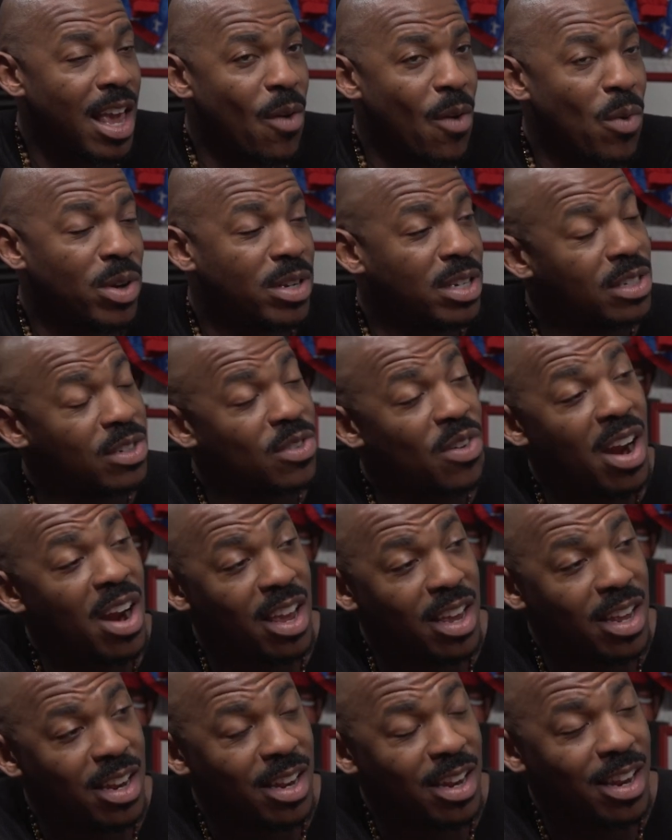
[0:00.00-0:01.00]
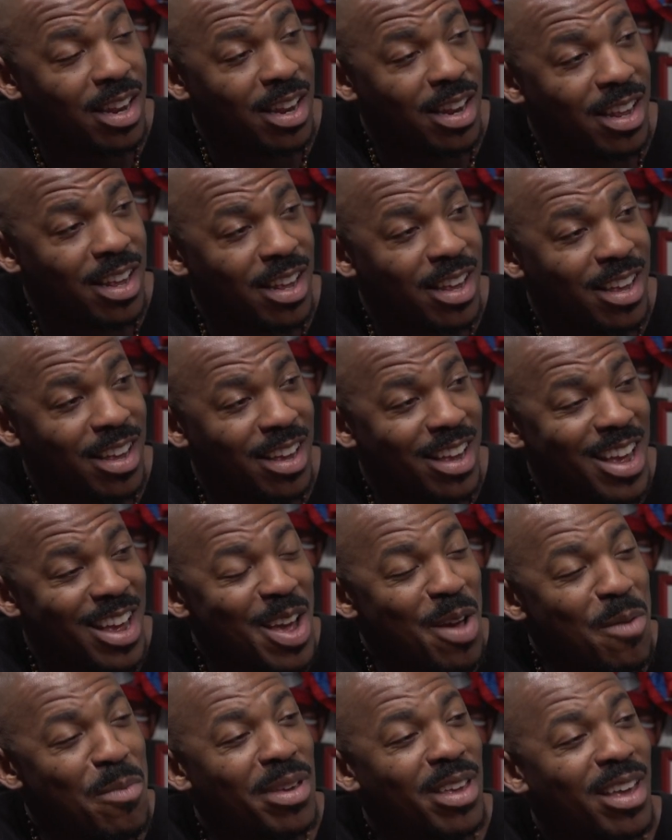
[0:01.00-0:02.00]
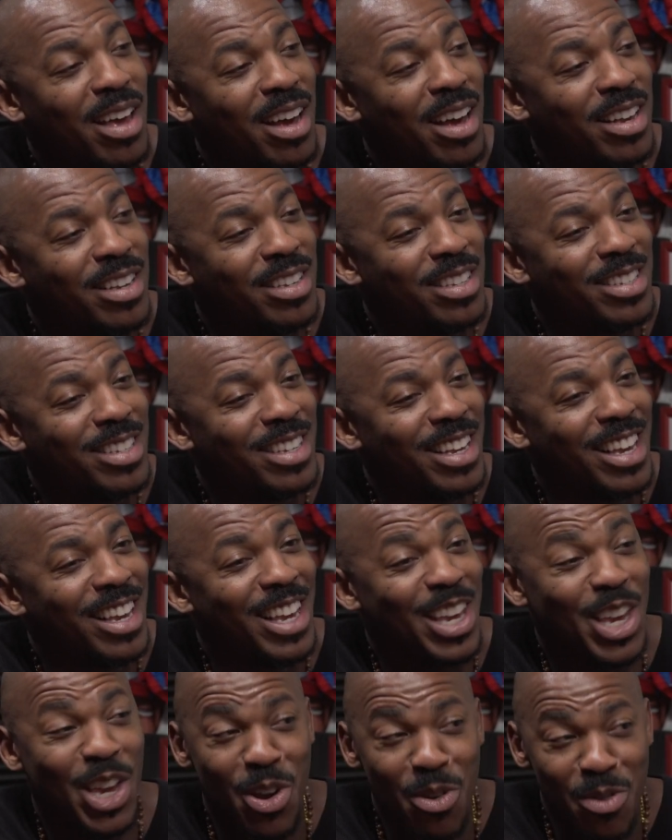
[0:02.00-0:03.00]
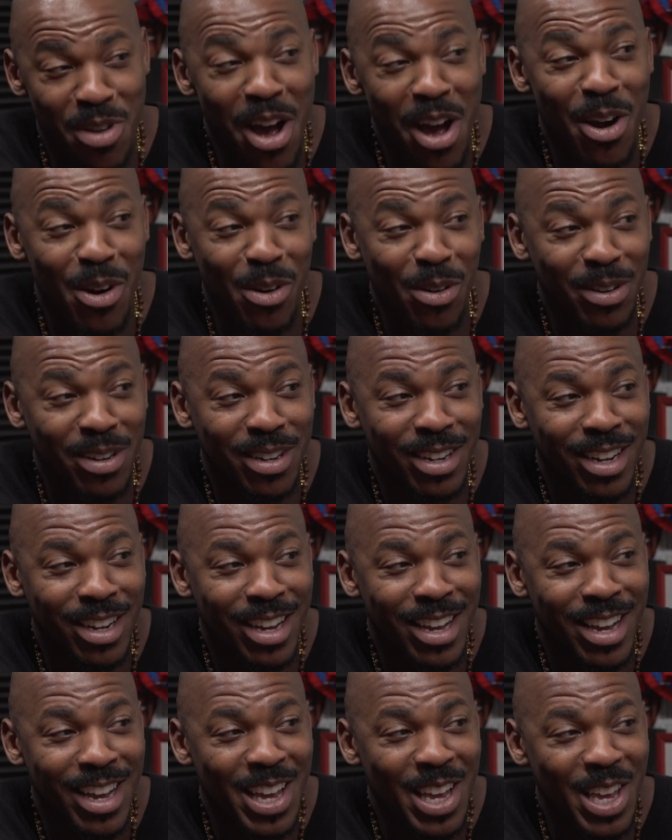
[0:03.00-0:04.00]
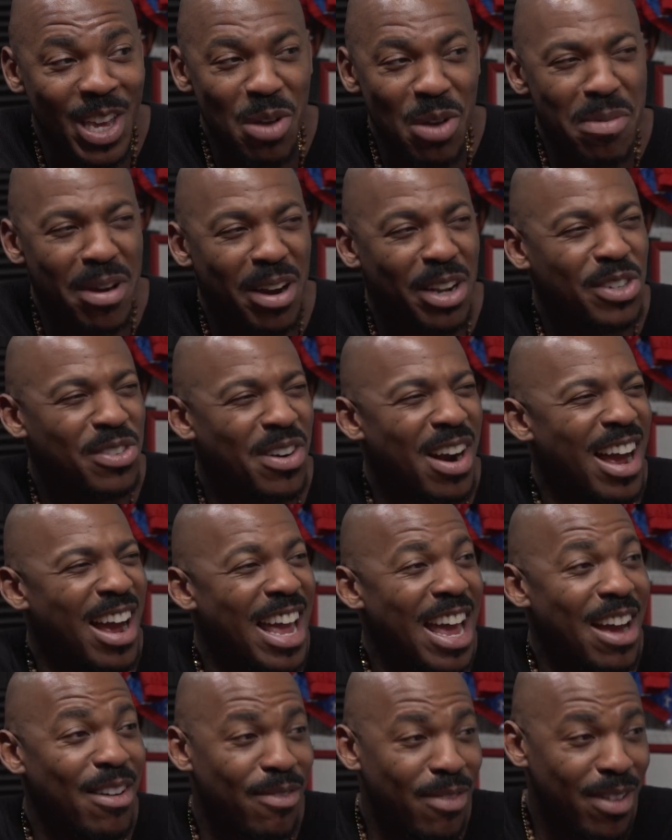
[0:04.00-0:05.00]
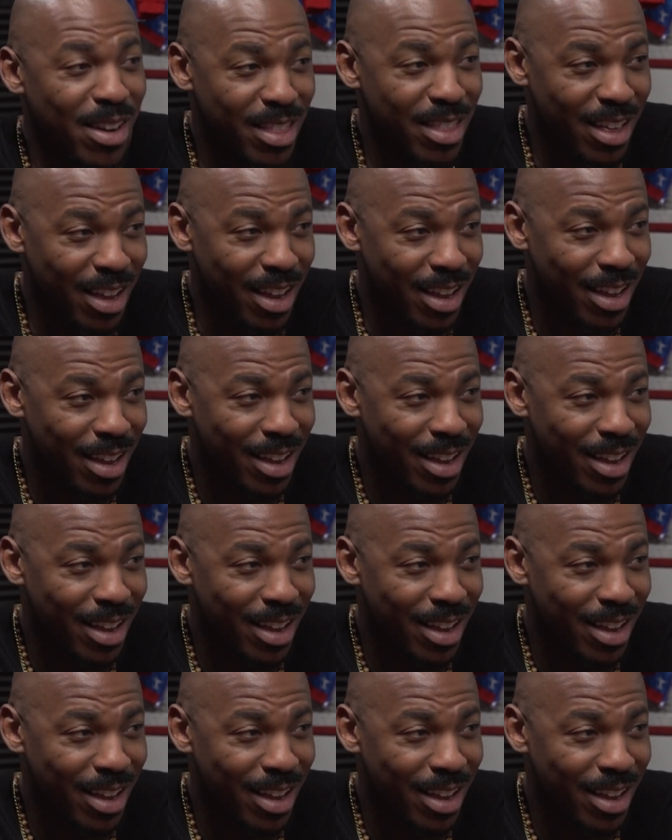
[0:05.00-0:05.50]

which is great, because you know you better try everything.